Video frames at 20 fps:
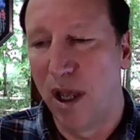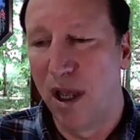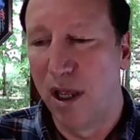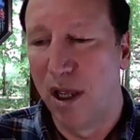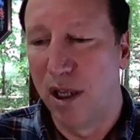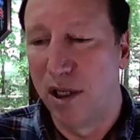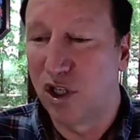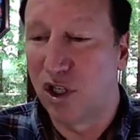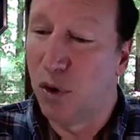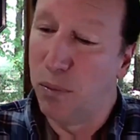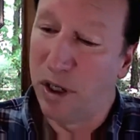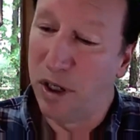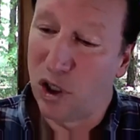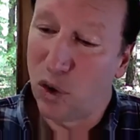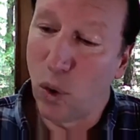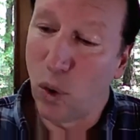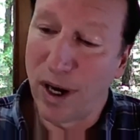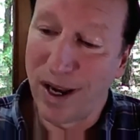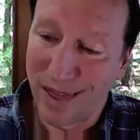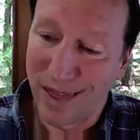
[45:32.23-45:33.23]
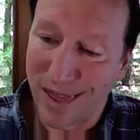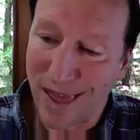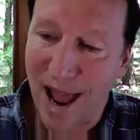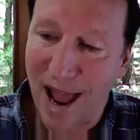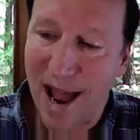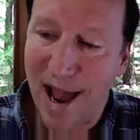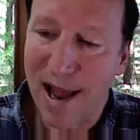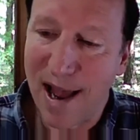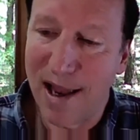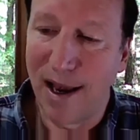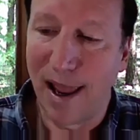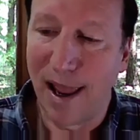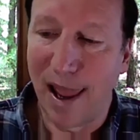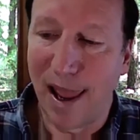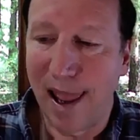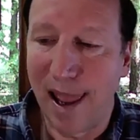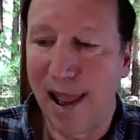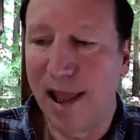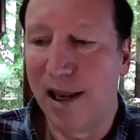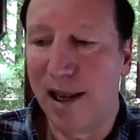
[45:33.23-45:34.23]
So between that
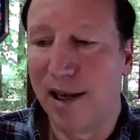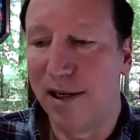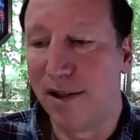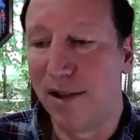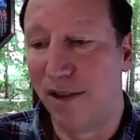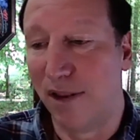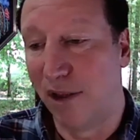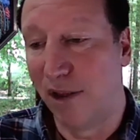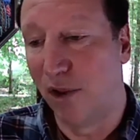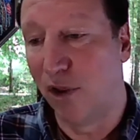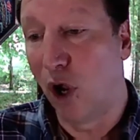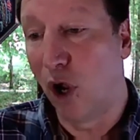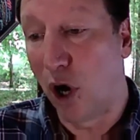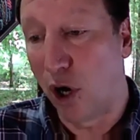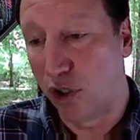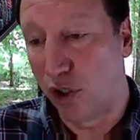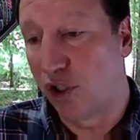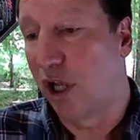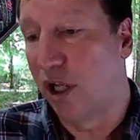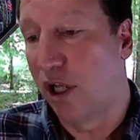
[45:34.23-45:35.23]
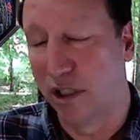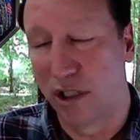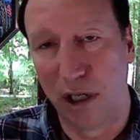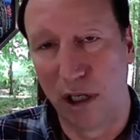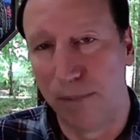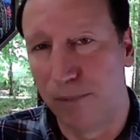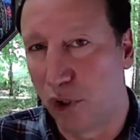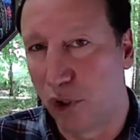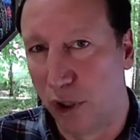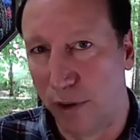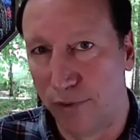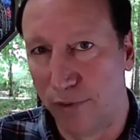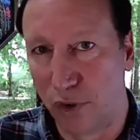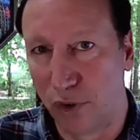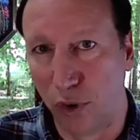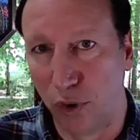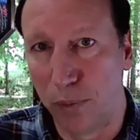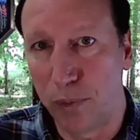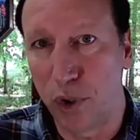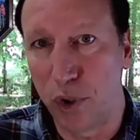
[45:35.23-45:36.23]
and the large consumption of
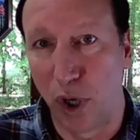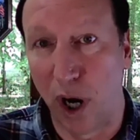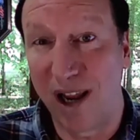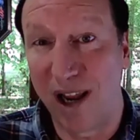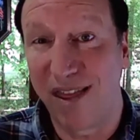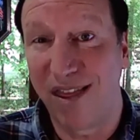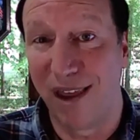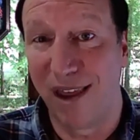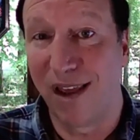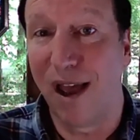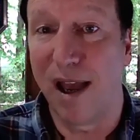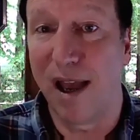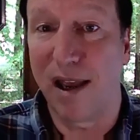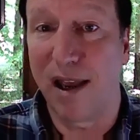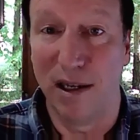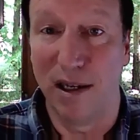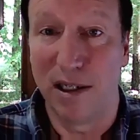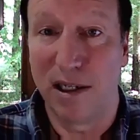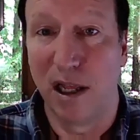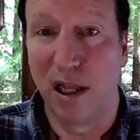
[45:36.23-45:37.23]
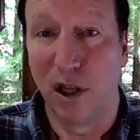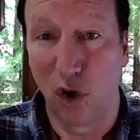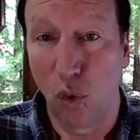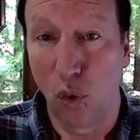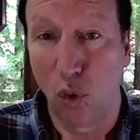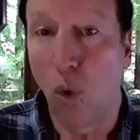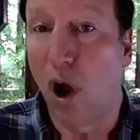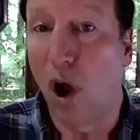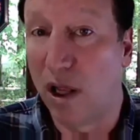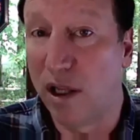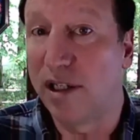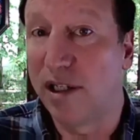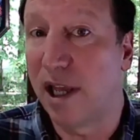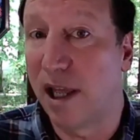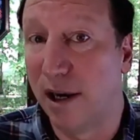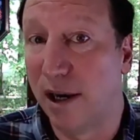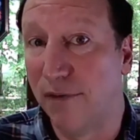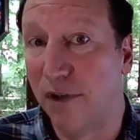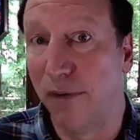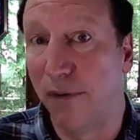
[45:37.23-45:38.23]
scripture, I think I can tell a
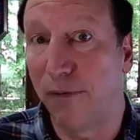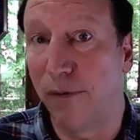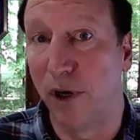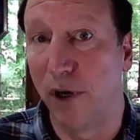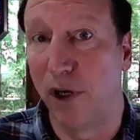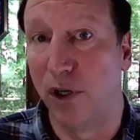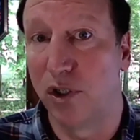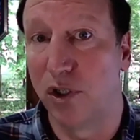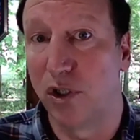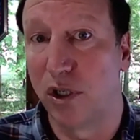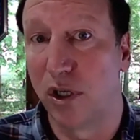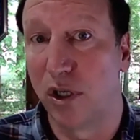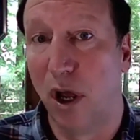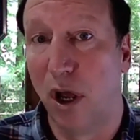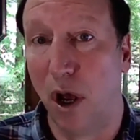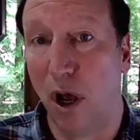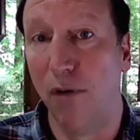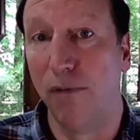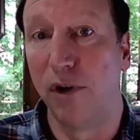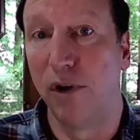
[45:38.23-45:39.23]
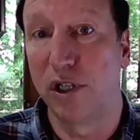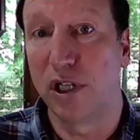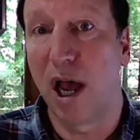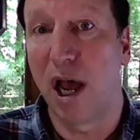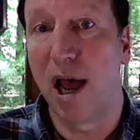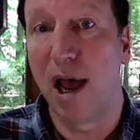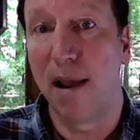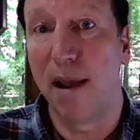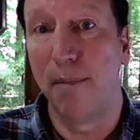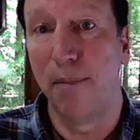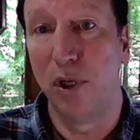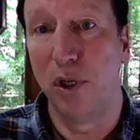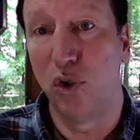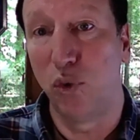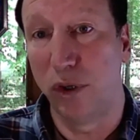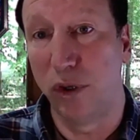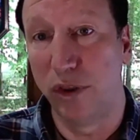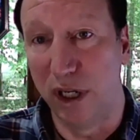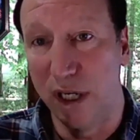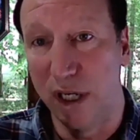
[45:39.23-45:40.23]
qualitative difference over time
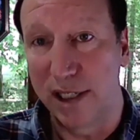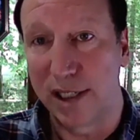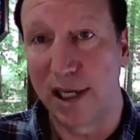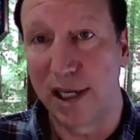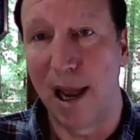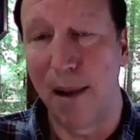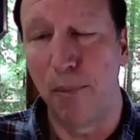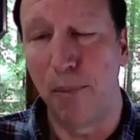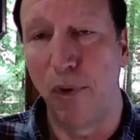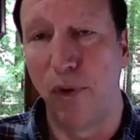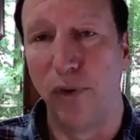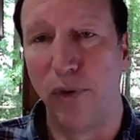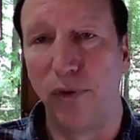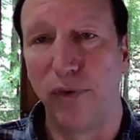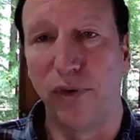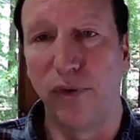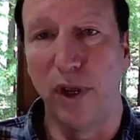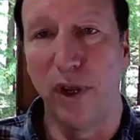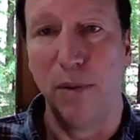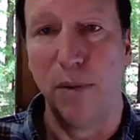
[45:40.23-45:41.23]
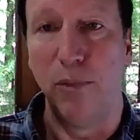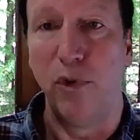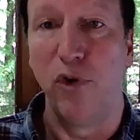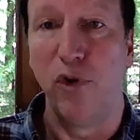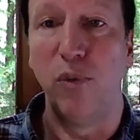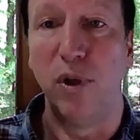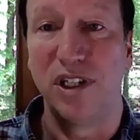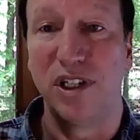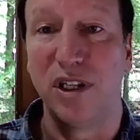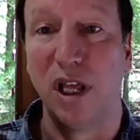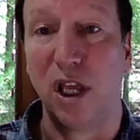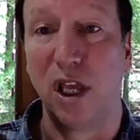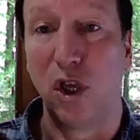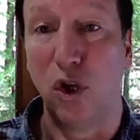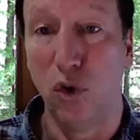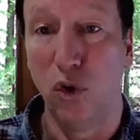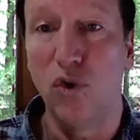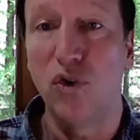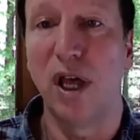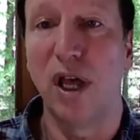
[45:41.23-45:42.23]
between the disciples and movements that
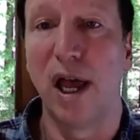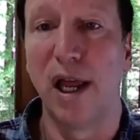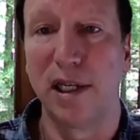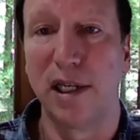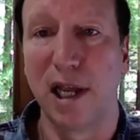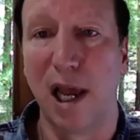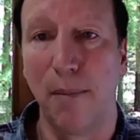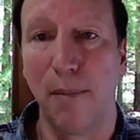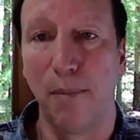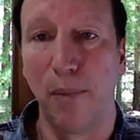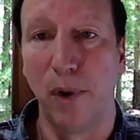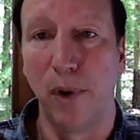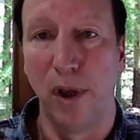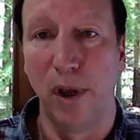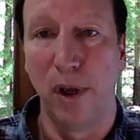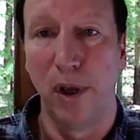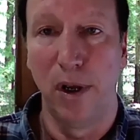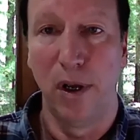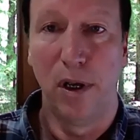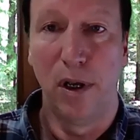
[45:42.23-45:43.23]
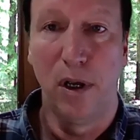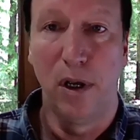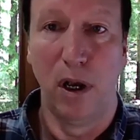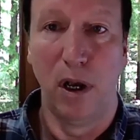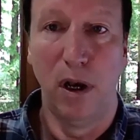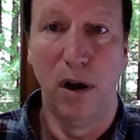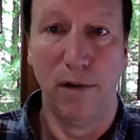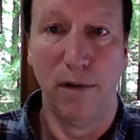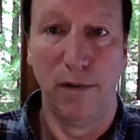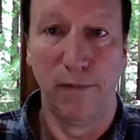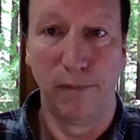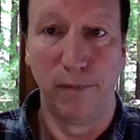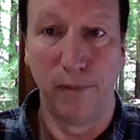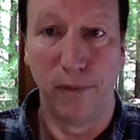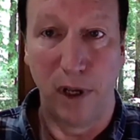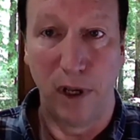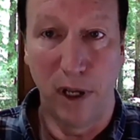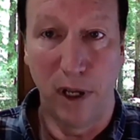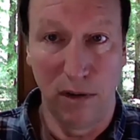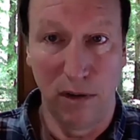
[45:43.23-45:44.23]
use that type of
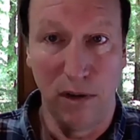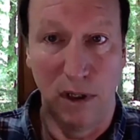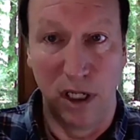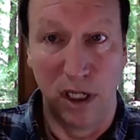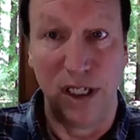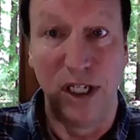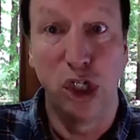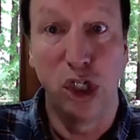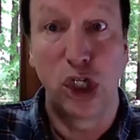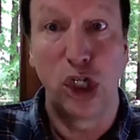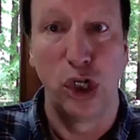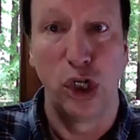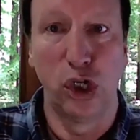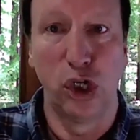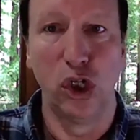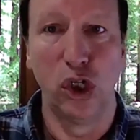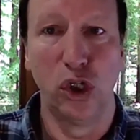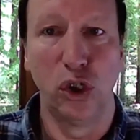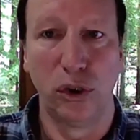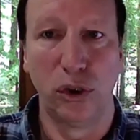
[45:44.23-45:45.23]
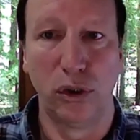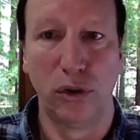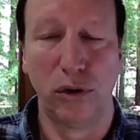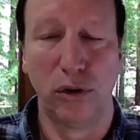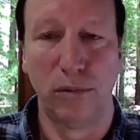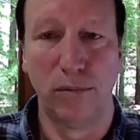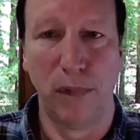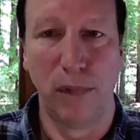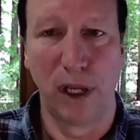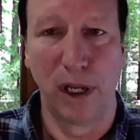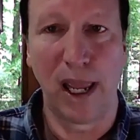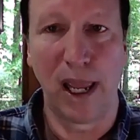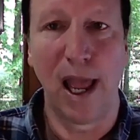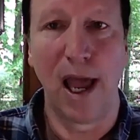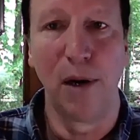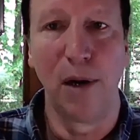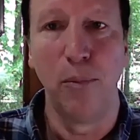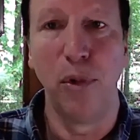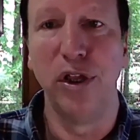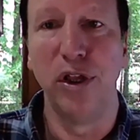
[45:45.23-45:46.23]
additional
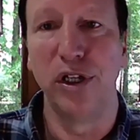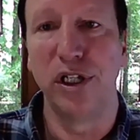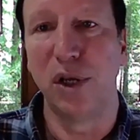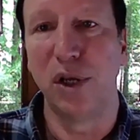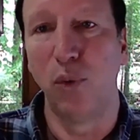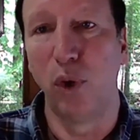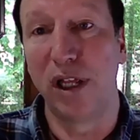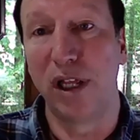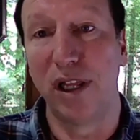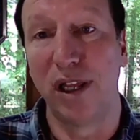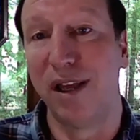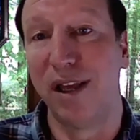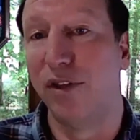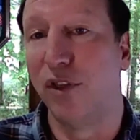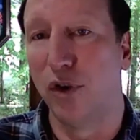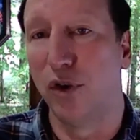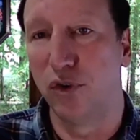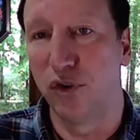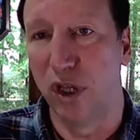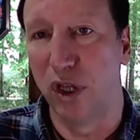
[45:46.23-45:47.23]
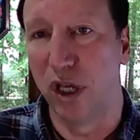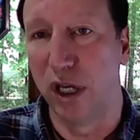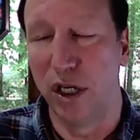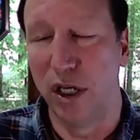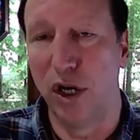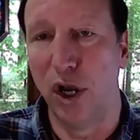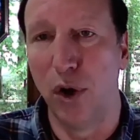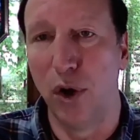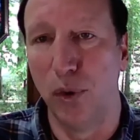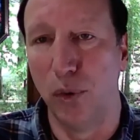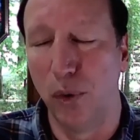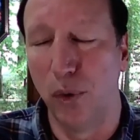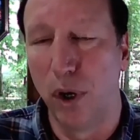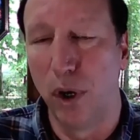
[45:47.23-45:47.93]
accountability weekly and those that don't.